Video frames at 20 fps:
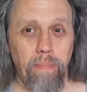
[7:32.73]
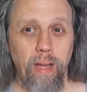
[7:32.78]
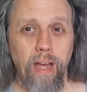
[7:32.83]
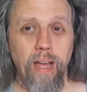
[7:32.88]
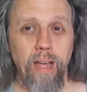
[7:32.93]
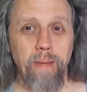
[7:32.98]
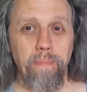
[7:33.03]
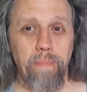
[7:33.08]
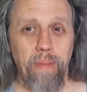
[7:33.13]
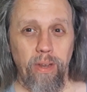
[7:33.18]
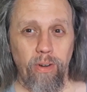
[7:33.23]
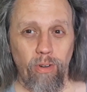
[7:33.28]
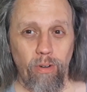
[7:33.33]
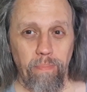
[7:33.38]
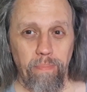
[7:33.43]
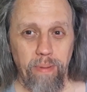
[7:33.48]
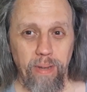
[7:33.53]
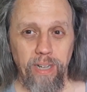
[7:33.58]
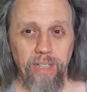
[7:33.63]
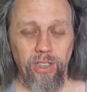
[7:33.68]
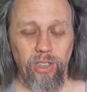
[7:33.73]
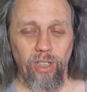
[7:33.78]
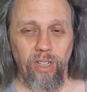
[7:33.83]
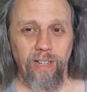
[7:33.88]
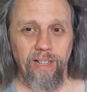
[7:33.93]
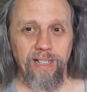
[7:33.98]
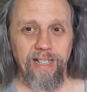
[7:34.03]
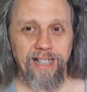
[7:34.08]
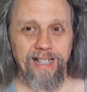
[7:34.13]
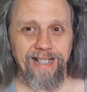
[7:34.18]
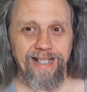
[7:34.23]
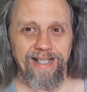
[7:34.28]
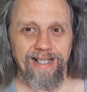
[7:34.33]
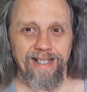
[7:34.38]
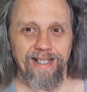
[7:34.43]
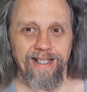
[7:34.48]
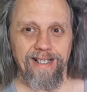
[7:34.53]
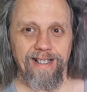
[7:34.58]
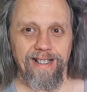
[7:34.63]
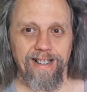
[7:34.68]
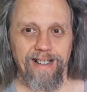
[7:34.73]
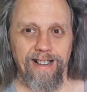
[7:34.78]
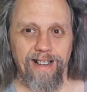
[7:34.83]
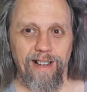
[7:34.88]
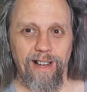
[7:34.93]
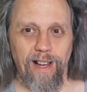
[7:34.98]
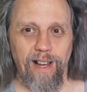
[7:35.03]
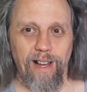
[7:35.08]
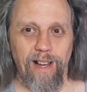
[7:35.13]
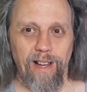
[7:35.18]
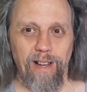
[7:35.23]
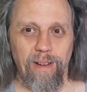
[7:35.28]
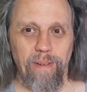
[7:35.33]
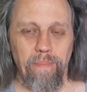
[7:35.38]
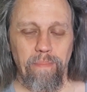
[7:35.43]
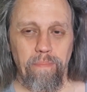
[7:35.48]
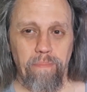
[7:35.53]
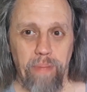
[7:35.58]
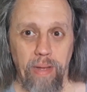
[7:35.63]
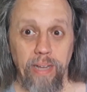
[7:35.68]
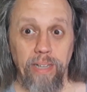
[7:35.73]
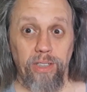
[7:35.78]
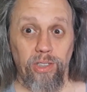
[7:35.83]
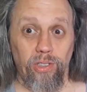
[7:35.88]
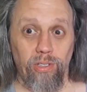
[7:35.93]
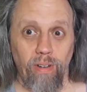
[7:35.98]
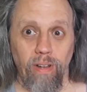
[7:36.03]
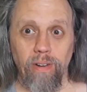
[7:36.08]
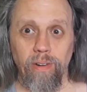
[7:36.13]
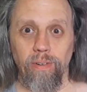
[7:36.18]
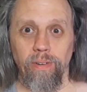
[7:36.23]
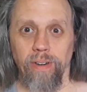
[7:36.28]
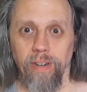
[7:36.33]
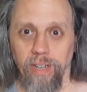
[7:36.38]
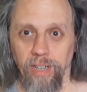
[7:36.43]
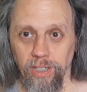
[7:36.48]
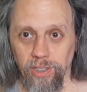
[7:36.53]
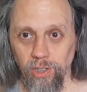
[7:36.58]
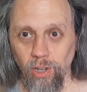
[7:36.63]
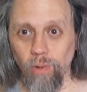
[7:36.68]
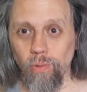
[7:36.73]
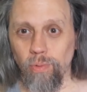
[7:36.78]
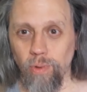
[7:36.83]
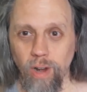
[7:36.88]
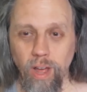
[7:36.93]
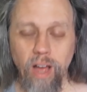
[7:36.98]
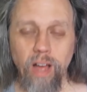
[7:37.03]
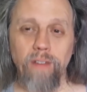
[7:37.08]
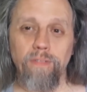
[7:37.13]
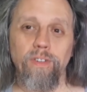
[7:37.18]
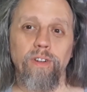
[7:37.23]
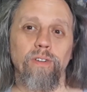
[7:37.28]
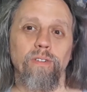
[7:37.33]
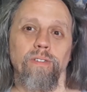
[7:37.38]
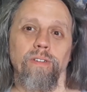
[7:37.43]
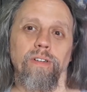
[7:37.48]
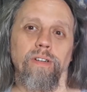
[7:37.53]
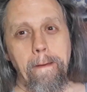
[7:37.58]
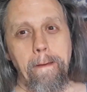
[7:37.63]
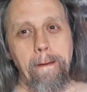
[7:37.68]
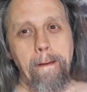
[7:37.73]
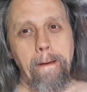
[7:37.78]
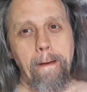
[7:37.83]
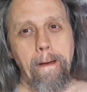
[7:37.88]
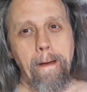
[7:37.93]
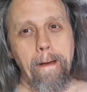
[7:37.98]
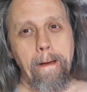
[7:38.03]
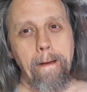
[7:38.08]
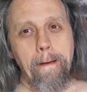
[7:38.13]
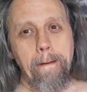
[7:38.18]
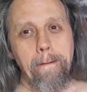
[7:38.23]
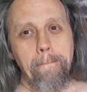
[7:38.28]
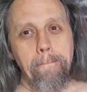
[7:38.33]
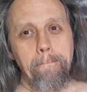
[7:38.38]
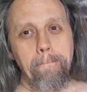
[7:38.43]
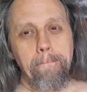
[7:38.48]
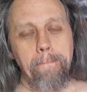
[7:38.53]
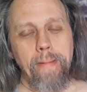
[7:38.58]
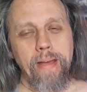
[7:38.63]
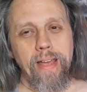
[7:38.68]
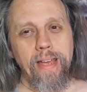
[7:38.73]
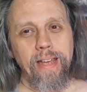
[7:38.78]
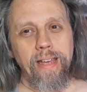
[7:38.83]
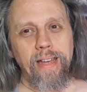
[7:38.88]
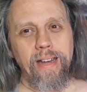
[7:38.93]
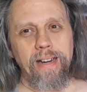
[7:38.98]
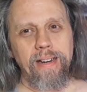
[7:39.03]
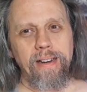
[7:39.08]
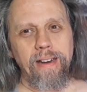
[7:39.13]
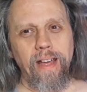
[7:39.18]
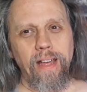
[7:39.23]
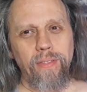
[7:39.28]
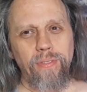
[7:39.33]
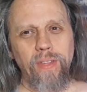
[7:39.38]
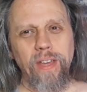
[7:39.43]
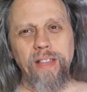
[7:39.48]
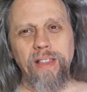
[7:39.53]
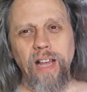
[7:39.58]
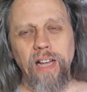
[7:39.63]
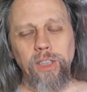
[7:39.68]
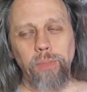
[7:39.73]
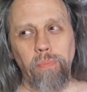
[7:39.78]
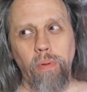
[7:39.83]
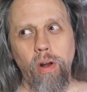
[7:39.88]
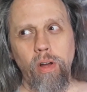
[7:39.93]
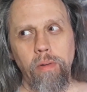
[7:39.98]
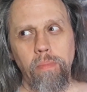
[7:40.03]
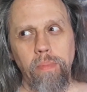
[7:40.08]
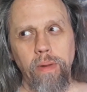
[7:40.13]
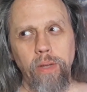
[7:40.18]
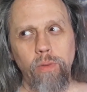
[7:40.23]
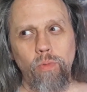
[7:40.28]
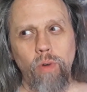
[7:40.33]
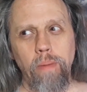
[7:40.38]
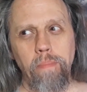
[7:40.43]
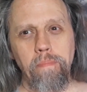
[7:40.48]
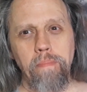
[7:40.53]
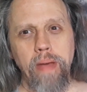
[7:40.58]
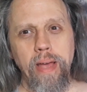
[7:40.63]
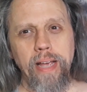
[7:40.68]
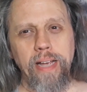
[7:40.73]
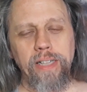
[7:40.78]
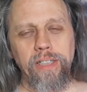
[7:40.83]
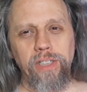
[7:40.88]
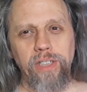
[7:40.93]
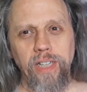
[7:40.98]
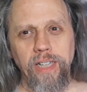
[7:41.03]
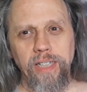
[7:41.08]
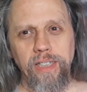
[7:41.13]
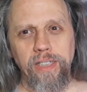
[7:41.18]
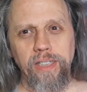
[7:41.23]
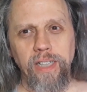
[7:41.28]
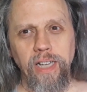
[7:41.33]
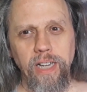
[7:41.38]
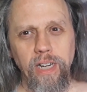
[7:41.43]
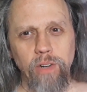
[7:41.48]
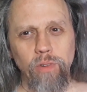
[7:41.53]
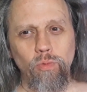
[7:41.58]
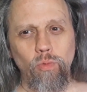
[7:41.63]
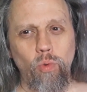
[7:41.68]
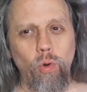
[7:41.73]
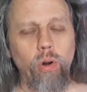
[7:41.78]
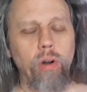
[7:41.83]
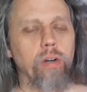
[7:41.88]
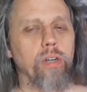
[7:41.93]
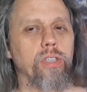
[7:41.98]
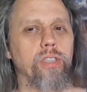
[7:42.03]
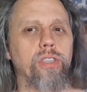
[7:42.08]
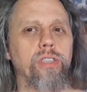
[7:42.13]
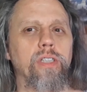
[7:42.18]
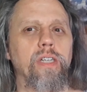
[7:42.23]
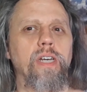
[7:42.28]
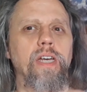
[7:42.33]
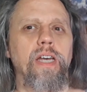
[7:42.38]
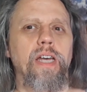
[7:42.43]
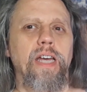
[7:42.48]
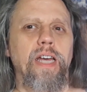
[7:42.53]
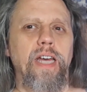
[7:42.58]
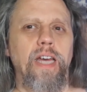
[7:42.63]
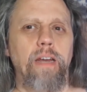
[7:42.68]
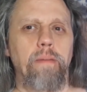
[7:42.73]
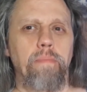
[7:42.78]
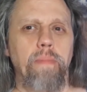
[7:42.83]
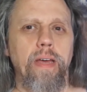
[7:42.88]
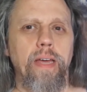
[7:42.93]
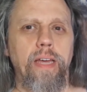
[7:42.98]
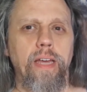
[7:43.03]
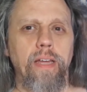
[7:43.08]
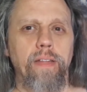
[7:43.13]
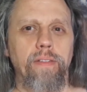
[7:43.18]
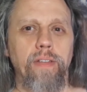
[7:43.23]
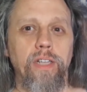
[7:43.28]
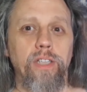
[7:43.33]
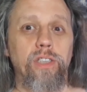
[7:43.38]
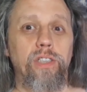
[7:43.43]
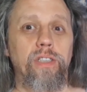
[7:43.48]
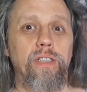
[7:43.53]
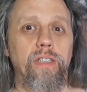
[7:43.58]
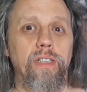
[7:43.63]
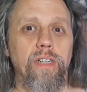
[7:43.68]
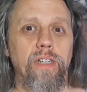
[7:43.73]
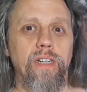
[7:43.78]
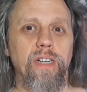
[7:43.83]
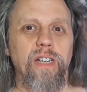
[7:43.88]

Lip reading: by Peter Benchley, based on his own novel. And I think that's probably what makes this and works in making this